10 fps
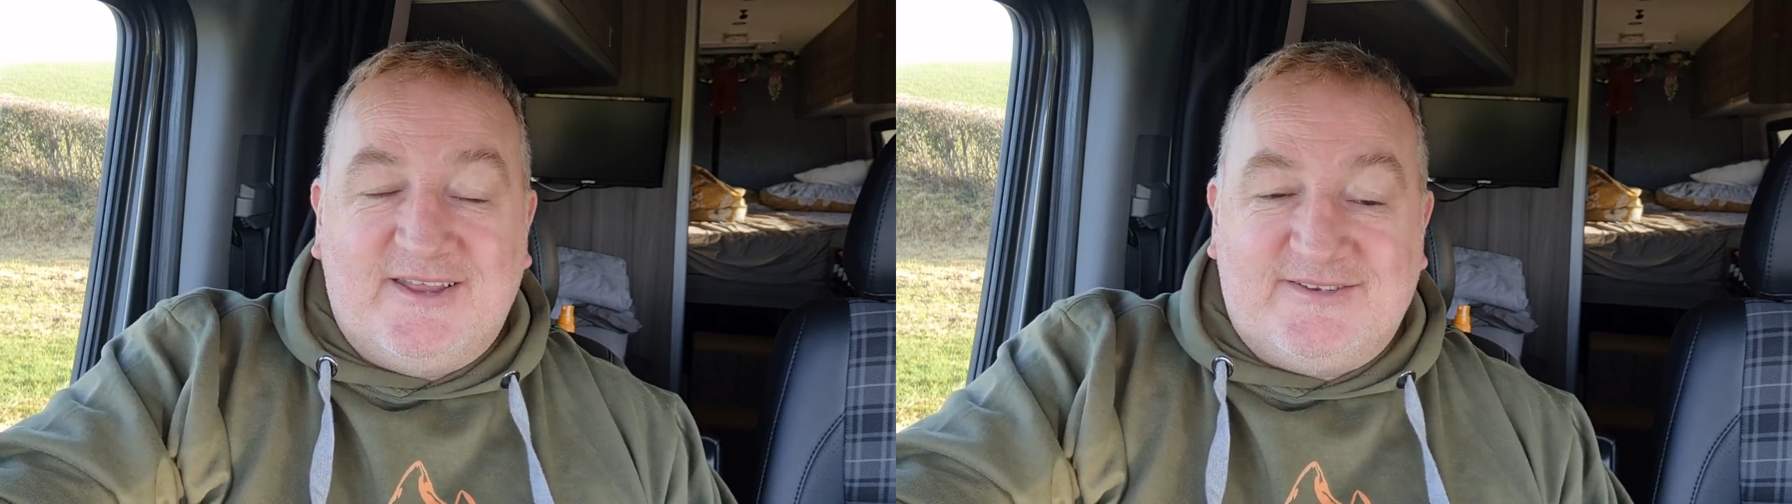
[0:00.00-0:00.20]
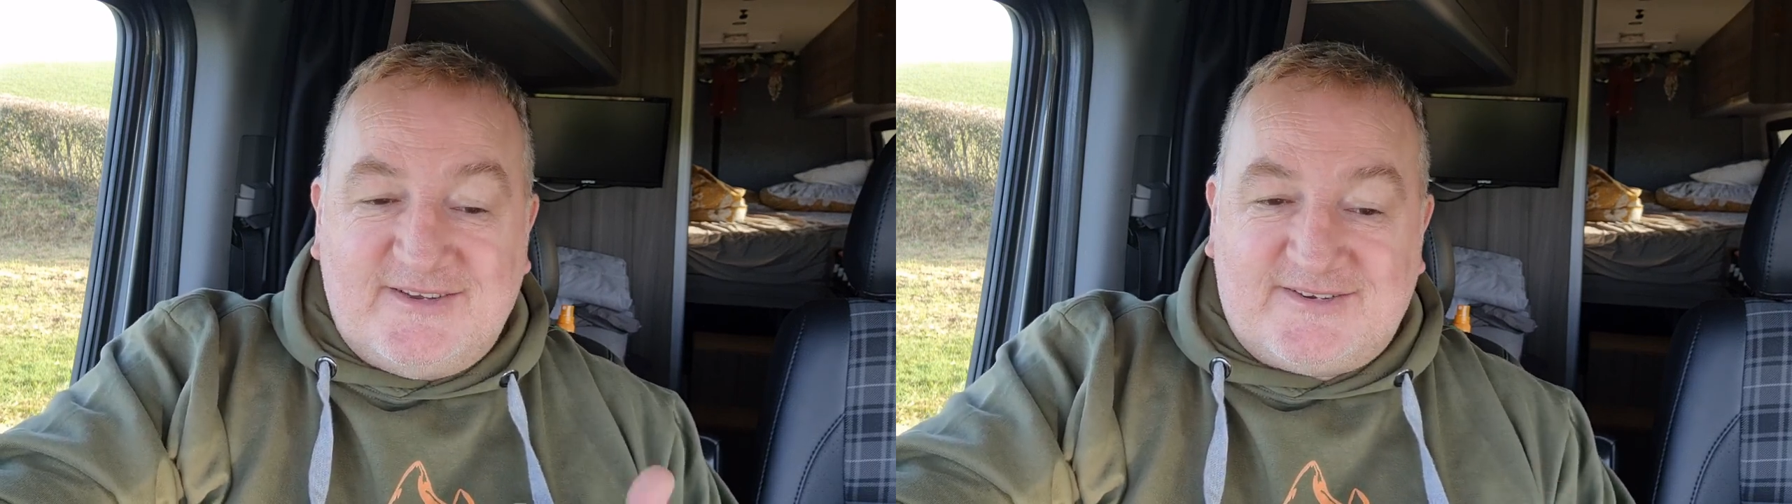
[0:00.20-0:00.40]

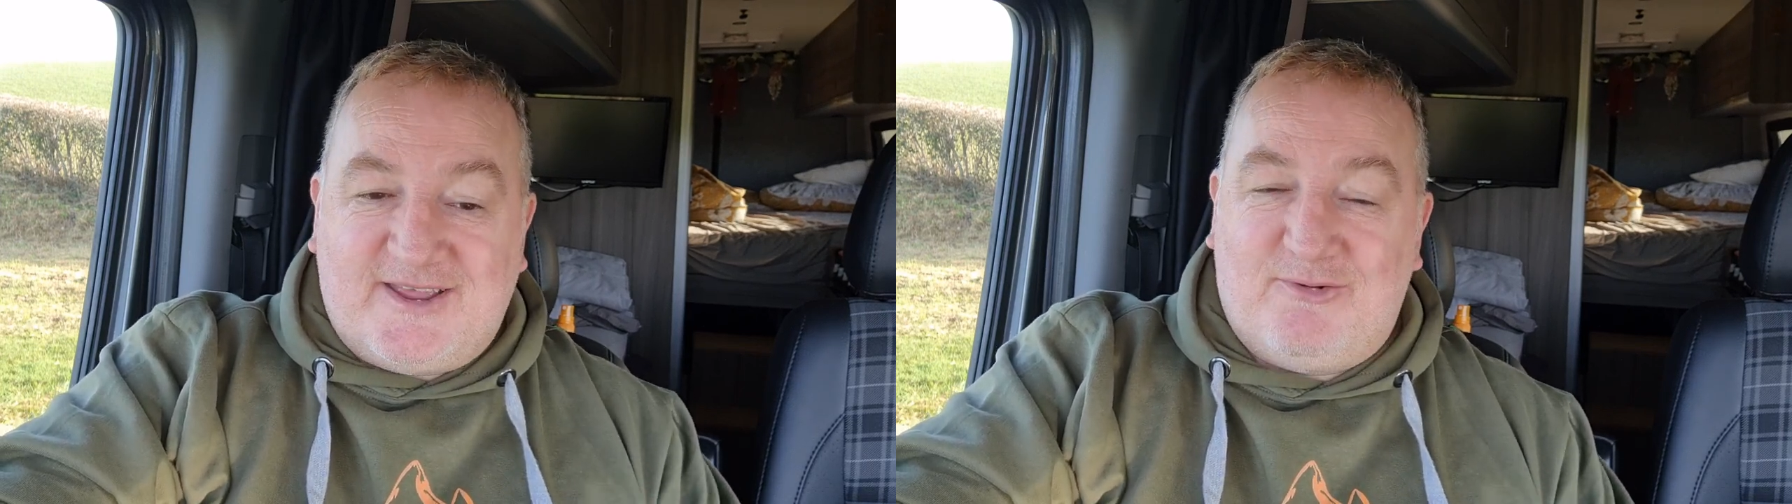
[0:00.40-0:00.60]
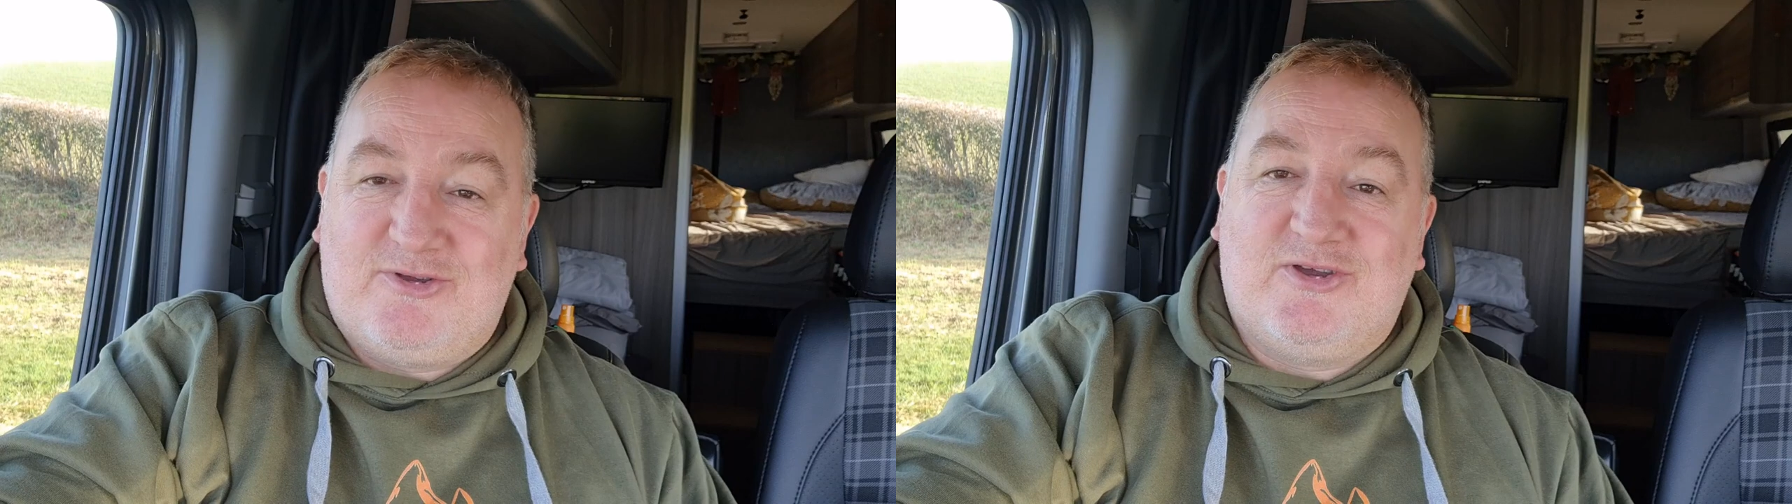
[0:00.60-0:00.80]
a
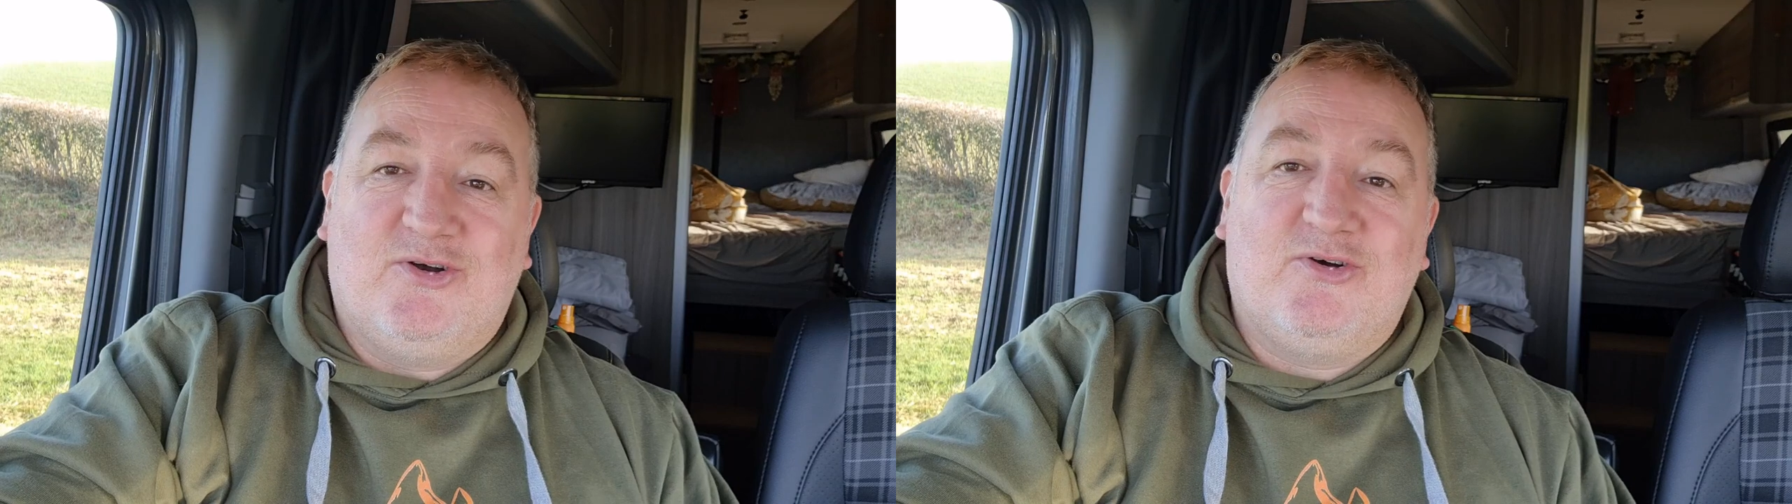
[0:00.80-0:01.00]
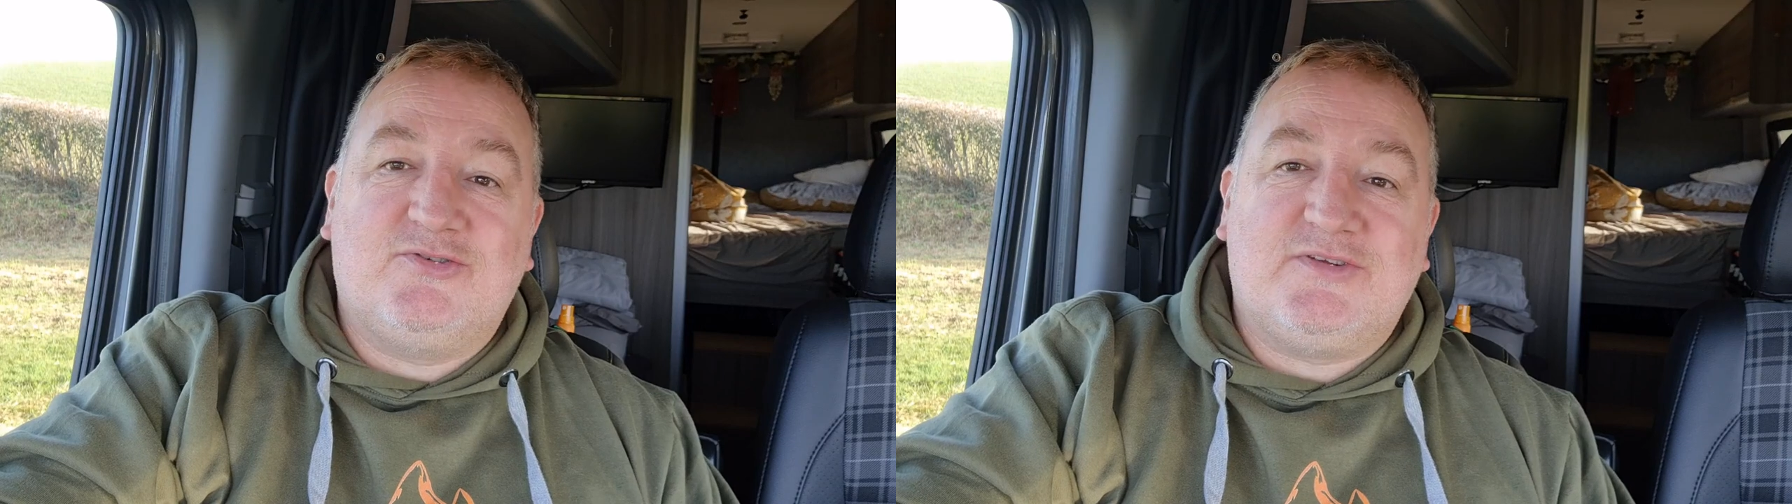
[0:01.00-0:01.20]
discount
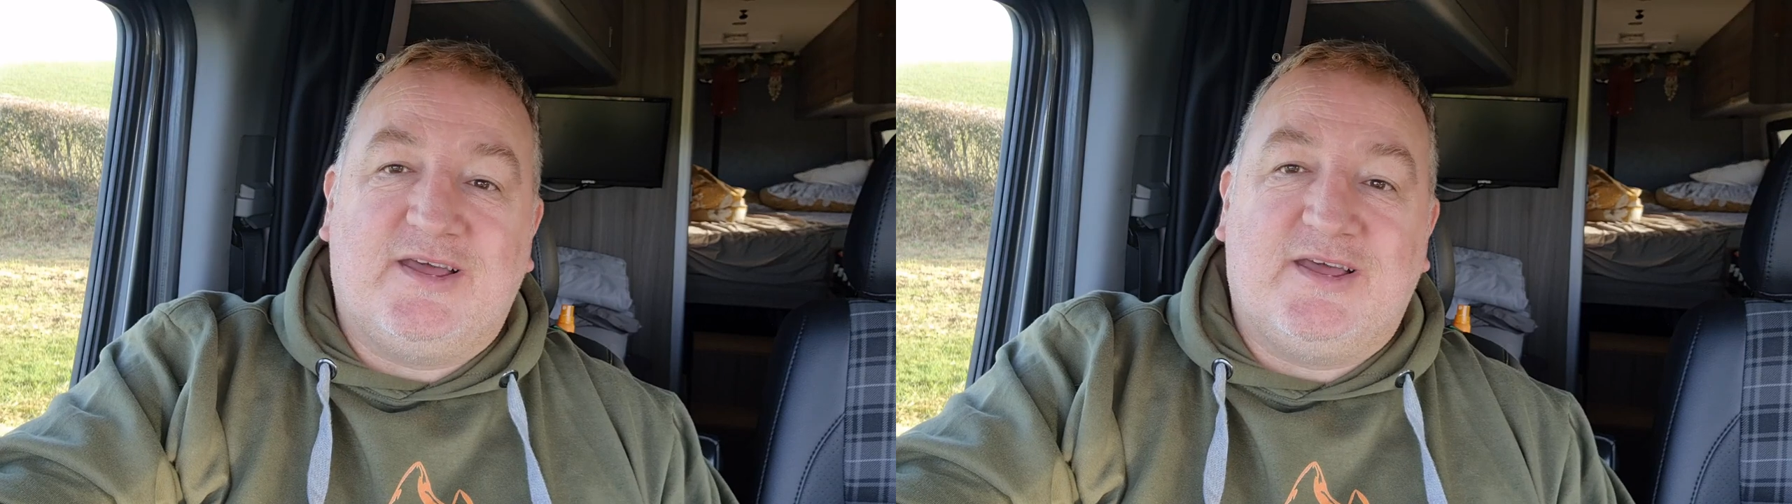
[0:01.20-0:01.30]
code